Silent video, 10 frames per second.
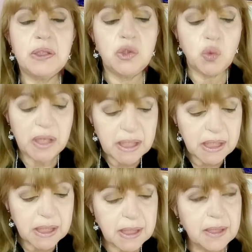
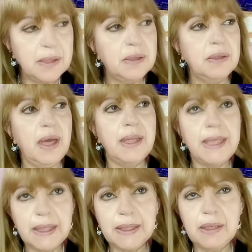sweet,
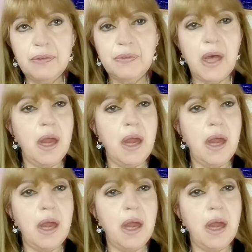addictive.